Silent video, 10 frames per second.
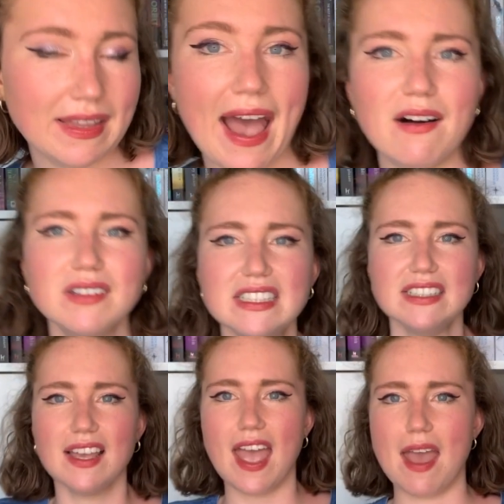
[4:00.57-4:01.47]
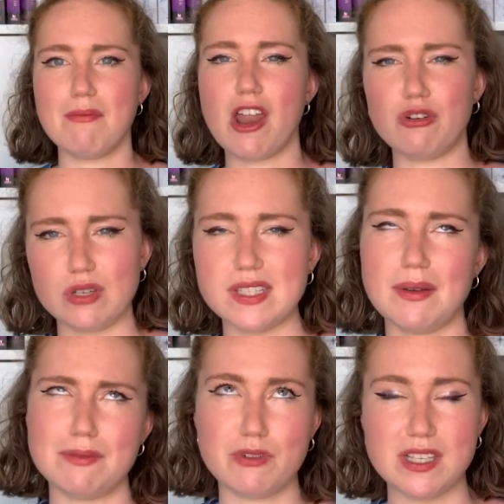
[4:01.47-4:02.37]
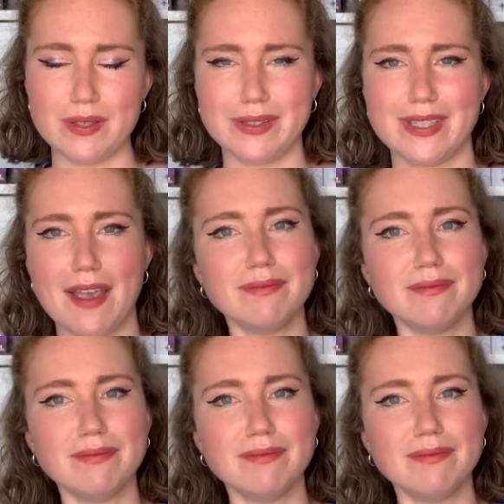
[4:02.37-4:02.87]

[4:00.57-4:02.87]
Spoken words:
now, and also is Prince also.